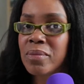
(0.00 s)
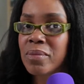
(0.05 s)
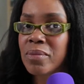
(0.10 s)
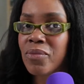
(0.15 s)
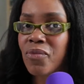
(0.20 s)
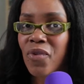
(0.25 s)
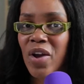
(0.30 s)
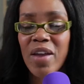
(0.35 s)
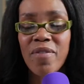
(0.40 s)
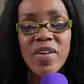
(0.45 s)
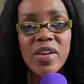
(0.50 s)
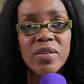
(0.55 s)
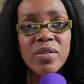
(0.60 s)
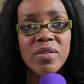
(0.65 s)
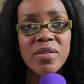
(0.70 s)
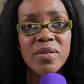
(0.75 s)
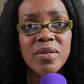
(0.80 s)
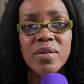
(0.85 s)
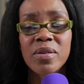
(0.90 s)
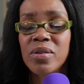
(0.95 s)

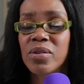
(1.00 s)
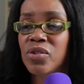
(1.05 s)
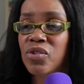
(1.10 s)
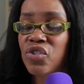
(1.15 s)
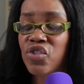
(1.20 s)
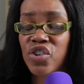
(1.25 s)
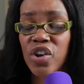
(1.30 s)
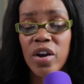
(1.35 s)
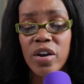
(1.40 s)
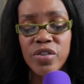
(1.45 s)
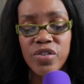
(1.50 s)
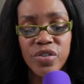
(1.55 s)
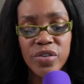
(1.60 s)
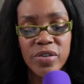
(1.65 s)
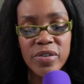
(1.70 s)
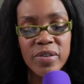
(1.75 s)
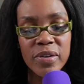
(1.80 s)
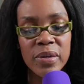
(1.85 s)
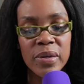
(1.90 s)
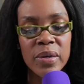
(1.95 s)
Ravens,
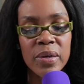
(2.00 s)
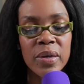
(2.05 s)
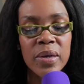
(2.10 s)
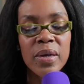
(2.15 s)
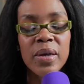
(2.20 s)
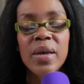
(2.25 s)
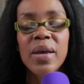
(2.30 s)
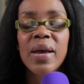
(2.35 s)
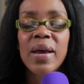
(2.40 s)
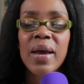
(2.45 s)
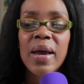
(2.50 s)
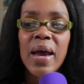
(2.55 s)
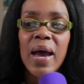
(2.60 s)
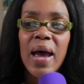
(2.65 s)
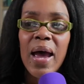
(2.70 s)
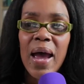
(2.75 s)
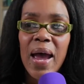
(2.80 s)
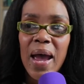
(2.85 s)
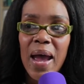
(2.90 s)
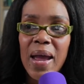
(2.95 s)
Chargers.
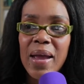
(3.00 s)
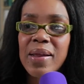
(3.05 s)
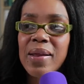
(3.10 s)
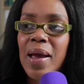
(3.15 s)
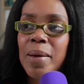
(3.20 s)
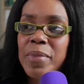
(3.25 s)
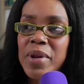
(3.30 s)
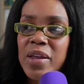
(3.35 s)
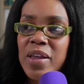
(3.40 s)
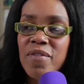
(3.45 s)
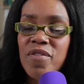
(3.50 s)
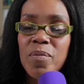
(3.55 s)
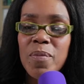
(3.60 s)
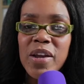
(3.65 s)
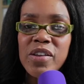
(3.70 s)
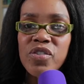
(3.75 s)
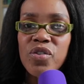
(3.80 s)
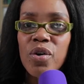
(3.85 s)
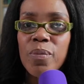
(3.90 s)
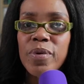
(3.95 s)
I'm going to give you my
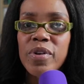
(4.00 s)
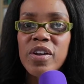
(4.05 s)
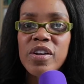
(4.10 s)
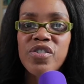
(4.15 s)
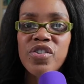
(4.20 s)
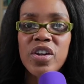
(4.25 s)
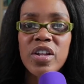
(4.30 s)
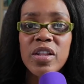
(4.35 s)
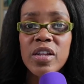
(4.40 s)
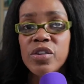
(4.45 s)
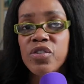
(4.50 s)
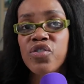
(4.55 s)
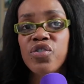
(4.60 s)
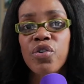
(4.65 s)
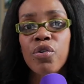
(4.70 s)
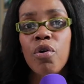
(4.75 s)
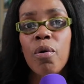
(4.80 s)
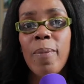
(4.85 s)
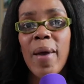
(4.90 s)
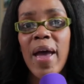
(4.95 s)
score prediction and then
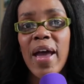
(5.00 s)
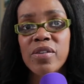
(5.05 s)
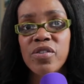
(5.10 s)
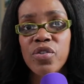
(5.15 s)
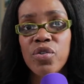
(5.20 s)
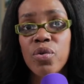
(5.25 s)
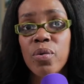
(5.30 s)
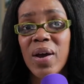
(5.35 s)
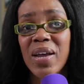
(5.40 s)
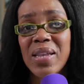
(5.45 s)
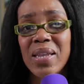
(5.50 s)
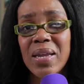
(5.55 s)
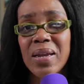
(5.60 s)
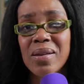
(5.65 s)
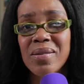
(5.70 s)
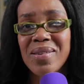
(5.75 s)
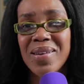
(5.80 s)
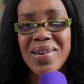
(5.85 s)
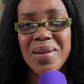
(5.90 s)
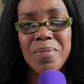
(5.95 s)
circle back to who I think
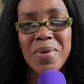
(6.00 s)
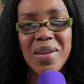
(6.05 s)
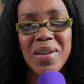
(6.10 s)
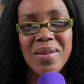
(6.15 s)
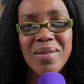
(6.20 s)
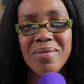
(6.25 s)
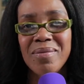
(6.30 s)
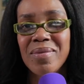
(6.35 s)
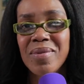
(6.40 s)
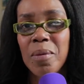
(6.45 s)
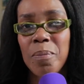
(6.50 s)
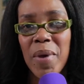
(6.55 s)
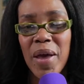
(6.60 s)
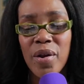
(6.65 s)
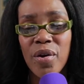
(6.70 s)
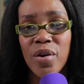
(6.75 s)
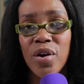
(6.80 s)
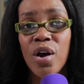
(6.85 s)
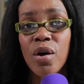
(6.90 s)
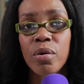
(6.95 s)
is going to be the better
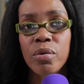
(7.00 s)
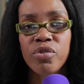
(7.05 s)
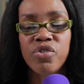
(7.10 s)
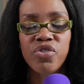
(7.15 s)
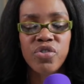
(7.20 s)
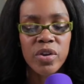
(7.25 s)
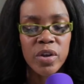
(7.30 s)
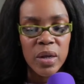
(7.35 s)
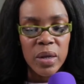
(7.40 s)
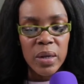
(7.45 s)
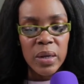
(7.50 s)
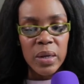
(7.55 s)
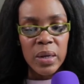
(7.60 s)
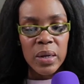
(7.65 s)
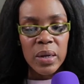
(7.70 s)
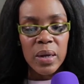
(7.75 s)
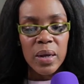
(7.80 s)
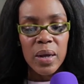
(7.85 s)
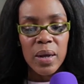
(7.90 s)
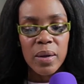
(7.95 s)
coach.
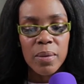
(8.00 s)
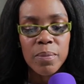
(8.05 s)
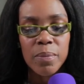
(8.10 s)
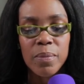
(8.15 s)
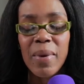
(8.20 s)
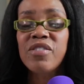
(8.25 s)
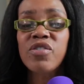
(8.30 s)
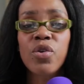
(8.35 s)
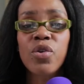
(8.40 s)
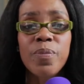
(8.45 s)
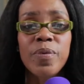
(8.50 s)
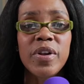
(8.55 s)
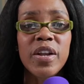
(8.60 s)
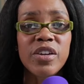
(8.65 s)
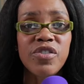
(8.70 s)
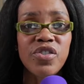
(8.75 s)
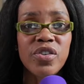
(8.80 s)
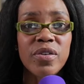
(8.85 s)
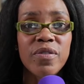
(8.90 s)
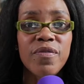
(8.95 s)
My score
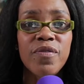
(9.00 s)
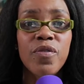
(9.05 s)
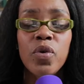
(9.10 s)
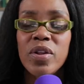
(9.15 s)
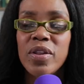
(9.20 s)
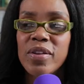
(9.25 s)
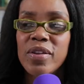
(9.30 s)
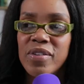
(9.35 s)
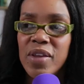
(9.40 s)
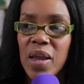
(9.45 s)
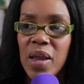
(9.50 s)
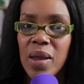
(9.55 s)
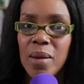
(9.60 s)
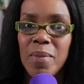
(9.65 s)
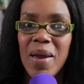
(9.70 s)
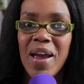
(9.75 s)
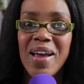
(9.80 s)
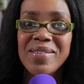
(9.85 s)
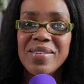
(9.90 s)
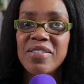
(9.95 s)
prediction for this game,
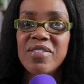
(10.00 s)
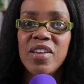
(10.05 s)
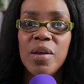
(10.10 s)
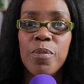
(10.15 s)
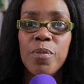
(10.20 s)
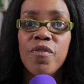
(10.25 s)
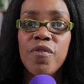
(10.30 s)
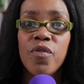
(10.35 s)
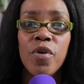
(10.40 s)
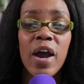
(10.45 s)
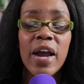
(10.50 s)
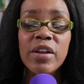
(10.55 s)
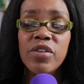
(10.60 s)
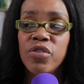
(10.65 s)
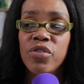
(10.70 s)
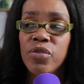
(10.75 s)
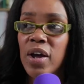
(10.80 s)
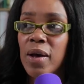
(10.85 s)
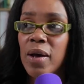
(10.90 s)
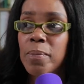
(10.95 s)
as I said before, I do
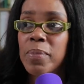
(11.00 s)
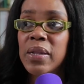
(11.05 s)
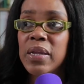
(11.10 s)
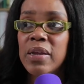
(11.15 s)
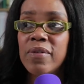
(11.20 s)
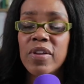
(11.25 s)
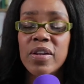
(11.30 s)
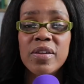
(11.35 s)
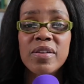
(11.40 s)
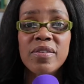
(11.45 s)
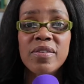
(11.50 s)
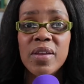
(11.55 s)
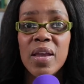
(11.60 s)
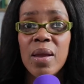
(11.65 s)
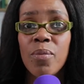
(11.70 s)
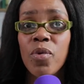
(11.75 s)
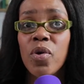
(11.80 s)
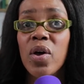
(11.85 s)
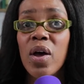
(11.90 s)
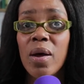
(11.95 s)
not believe that this game
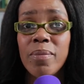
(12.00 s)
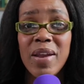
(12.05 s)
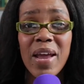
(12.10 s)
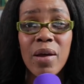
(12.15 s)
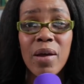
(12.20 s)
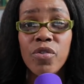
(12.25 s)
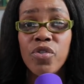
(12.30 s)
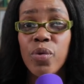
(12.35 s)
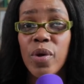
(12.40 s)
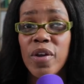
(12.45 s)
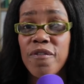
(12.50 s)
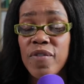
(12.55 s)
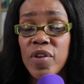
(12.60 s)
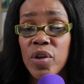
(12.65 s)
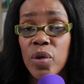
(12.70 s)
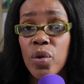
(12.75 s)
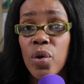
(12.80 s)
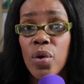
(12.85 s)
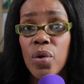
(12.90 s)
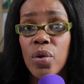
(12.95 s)
will come down to a
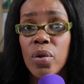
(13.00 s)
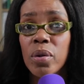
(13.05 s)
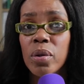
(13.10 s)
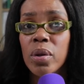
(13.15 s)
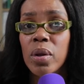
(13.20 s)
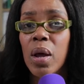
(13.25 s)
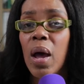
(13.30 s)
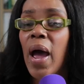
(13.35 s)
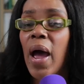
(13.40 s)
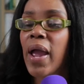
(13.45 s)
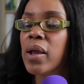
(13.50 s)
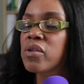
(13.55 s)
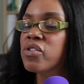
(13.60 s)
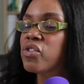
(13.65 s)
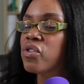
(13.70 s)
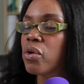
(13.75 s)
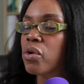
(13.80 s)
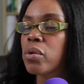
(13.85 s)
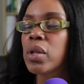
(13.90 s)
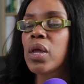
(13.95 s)
field goal. I
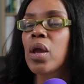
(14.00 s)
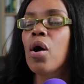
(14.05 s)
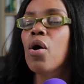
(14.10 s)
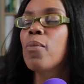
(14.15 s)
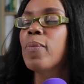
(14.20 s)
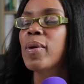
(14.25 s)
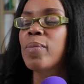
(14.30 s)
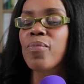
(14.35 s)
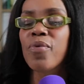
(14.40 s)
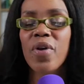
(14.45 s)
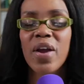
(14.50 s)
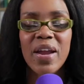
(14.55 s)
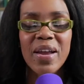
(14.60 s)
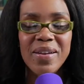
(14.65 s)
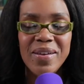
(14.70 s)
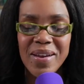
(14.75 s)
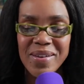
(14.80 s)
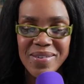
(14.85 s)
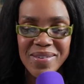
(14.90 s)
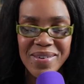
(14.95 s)
certainly hope and pray it
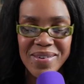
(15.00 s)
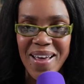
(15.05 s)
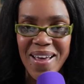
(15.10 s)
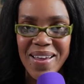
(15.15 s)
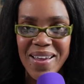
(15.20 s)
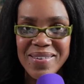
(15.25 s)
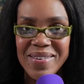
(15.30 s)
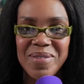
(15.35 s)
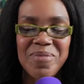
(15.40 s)
does not.